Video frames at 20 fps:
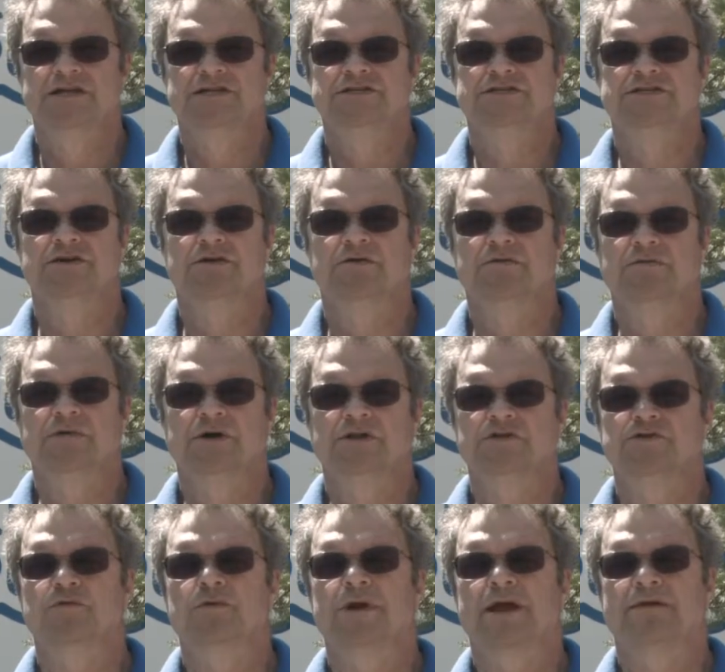So we'll
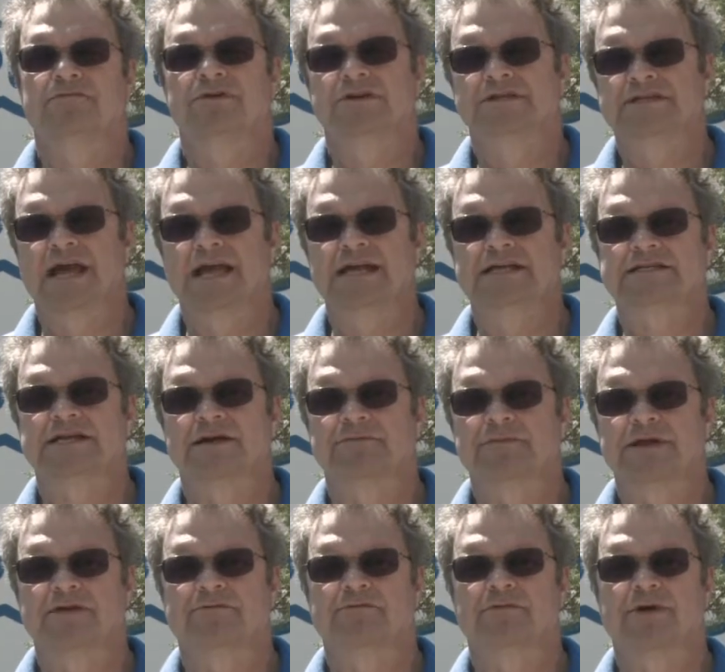do whatever it takes. I
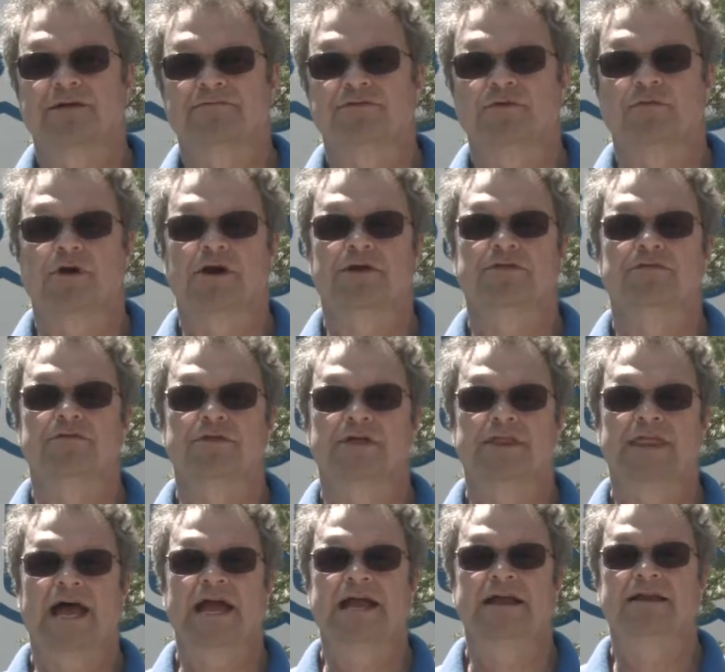mean, if we have to work through the
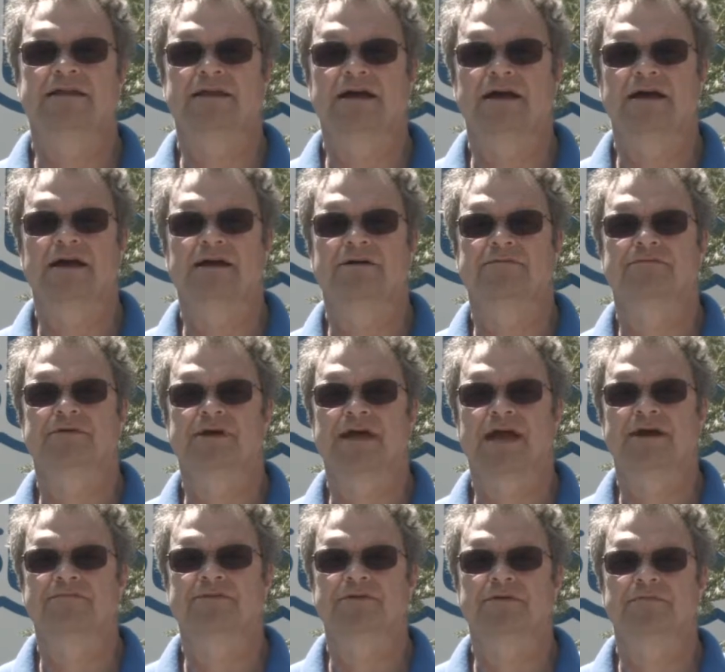night, if we
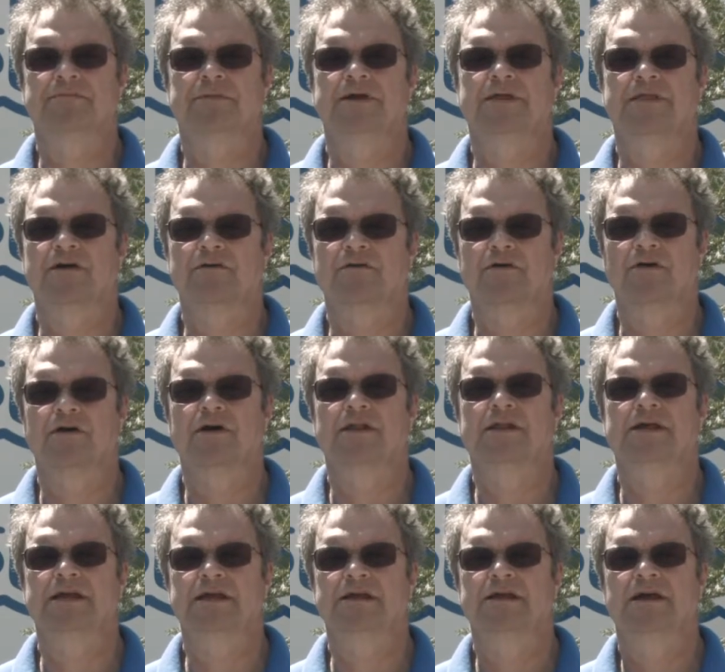have to be there
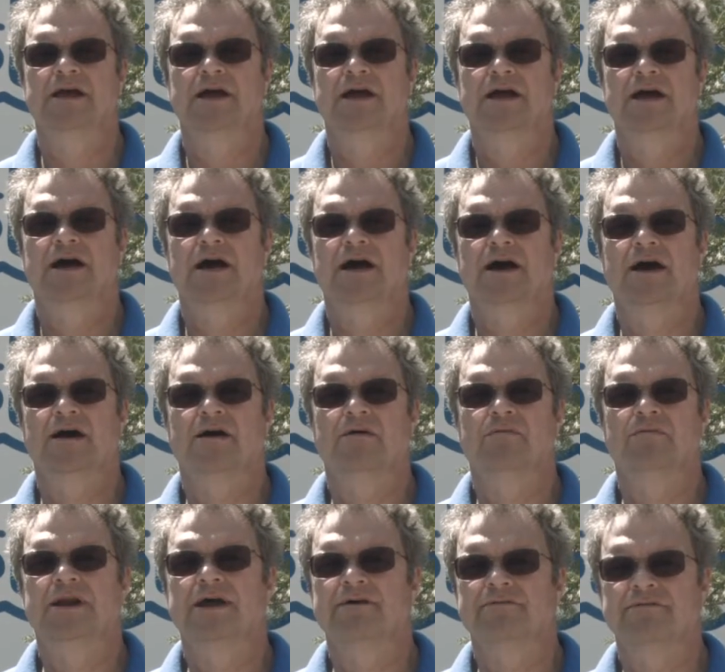early,
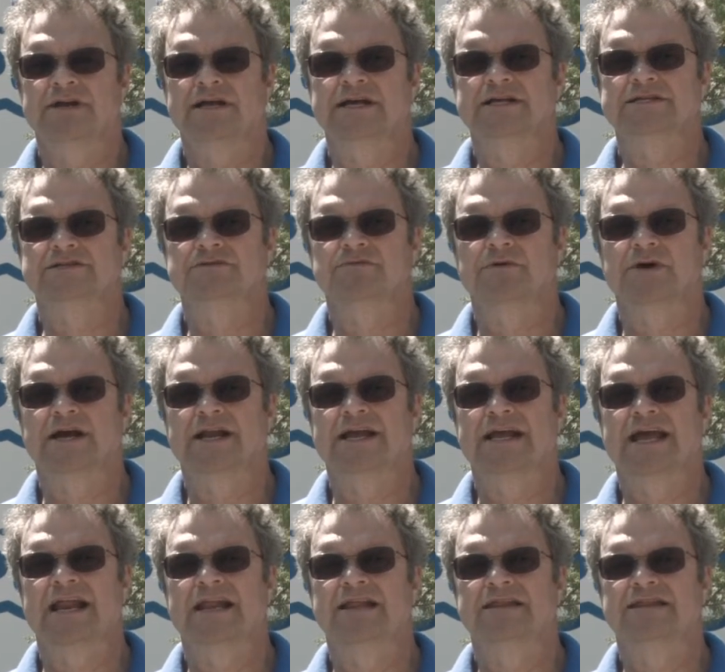whatever it is, we're going
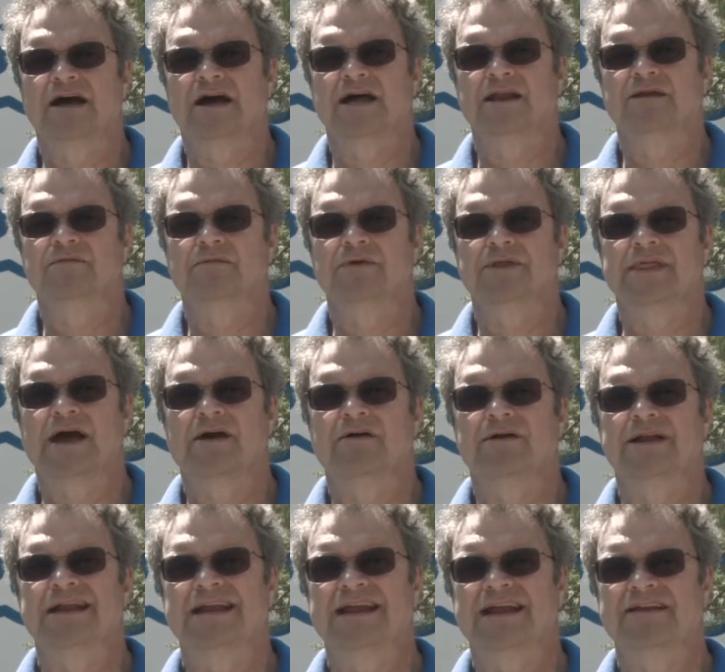to get it done
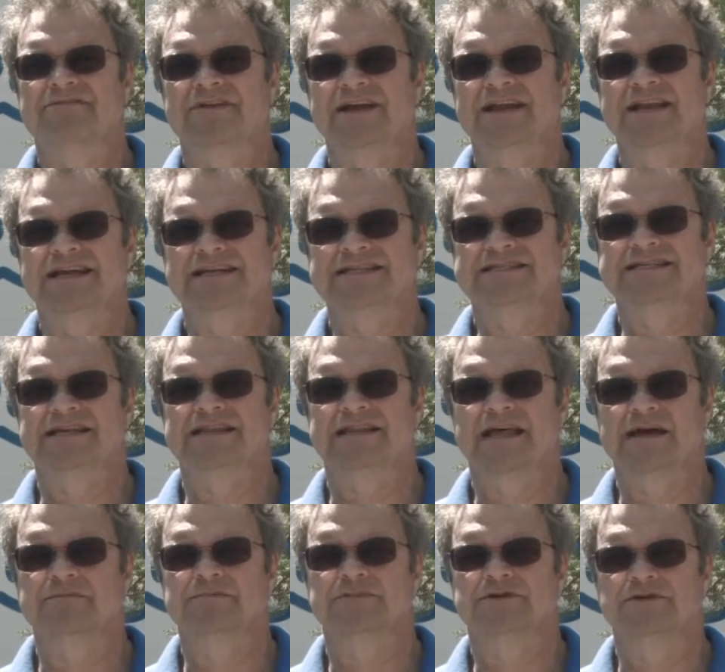without inconveniencing
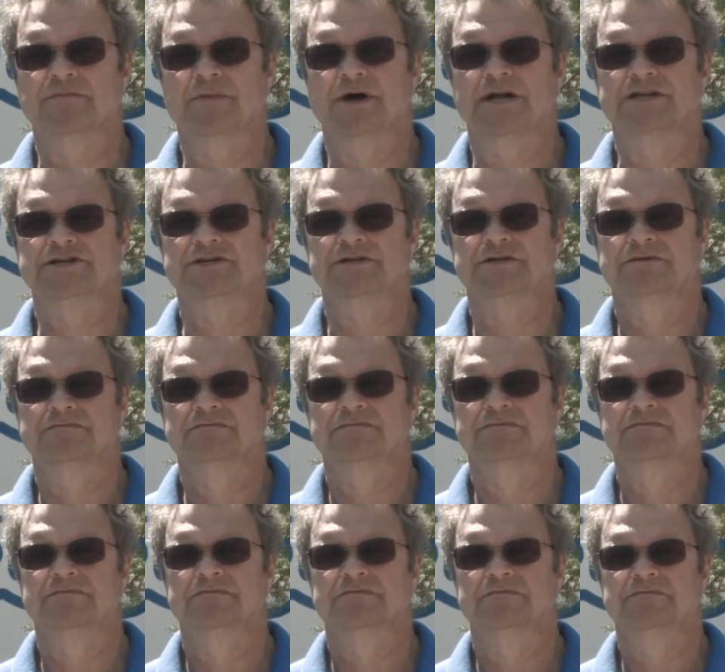them too
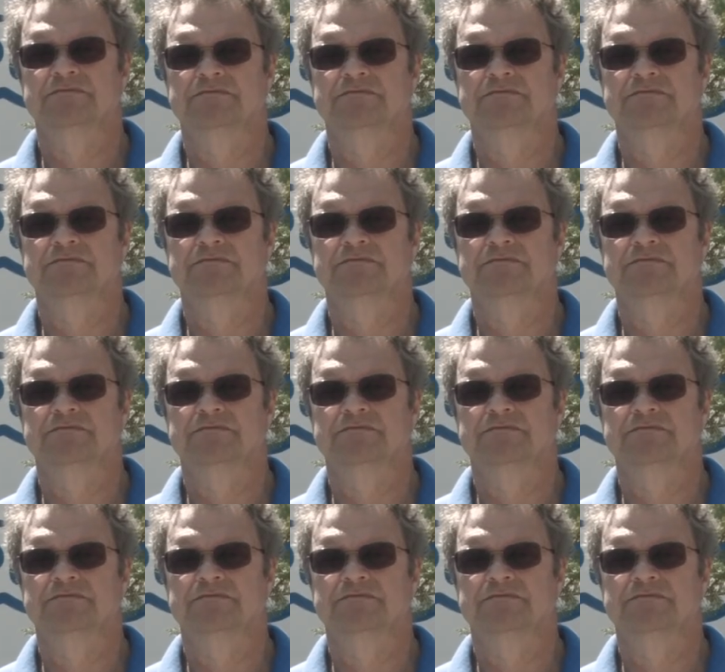much.